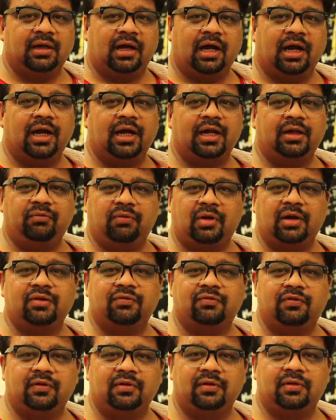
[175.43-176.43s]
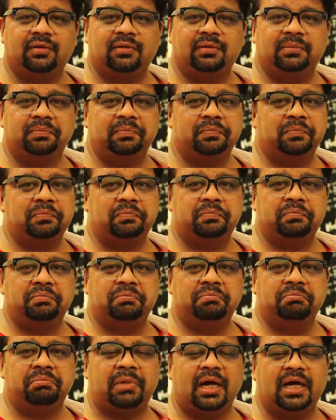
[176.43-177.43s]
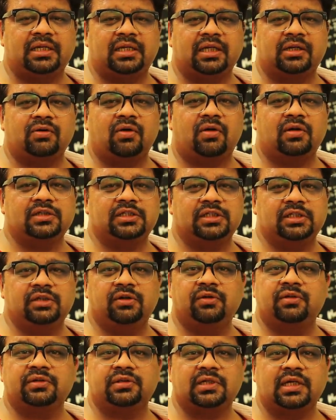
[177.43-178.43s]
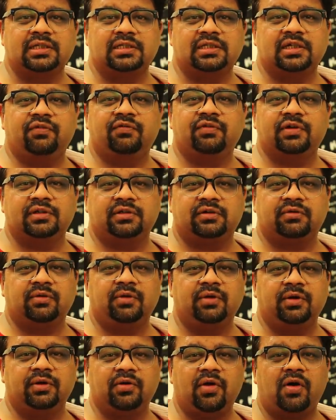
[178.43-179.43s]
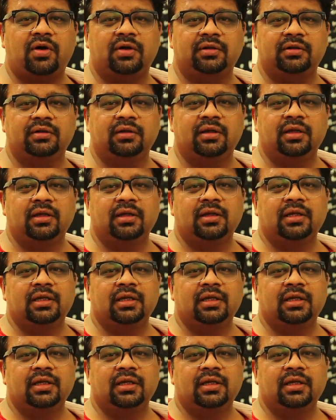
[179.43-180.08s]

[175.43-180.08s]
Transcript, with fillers: I had wonderful biotechnology neuroscience efforts going on,